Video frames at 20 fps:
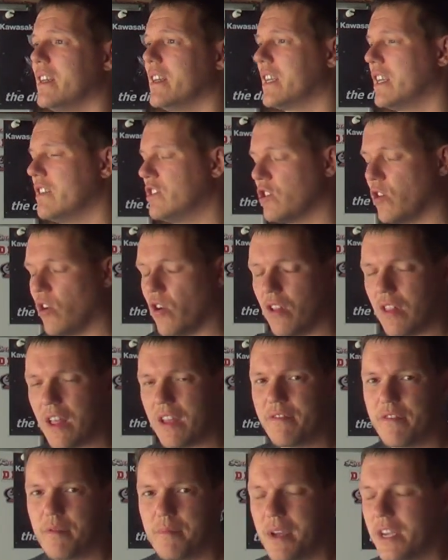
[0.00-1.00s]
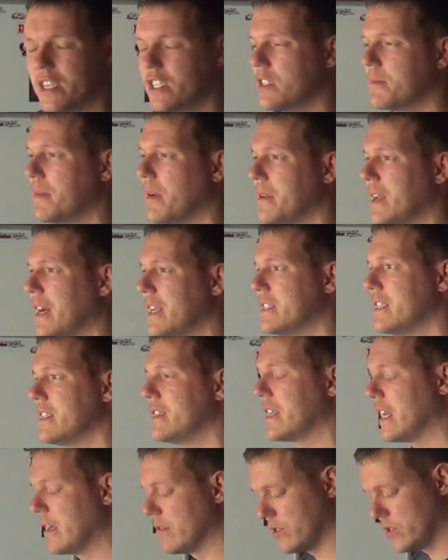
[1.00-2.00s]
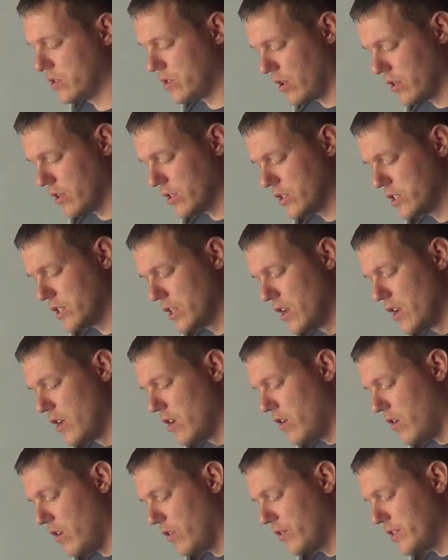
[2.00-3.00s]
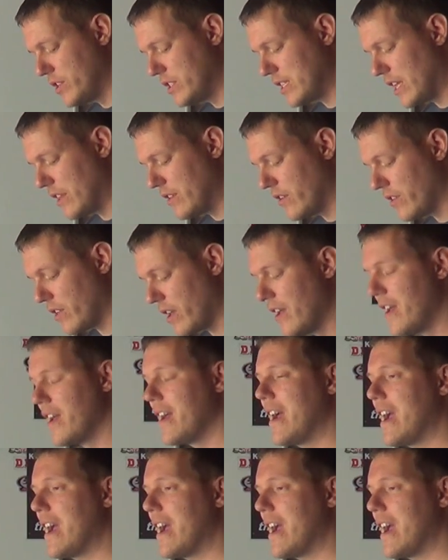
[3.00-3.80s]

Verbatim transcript: He gives you all that information. It's about nineteen thousand dollars. All this, that, and the other.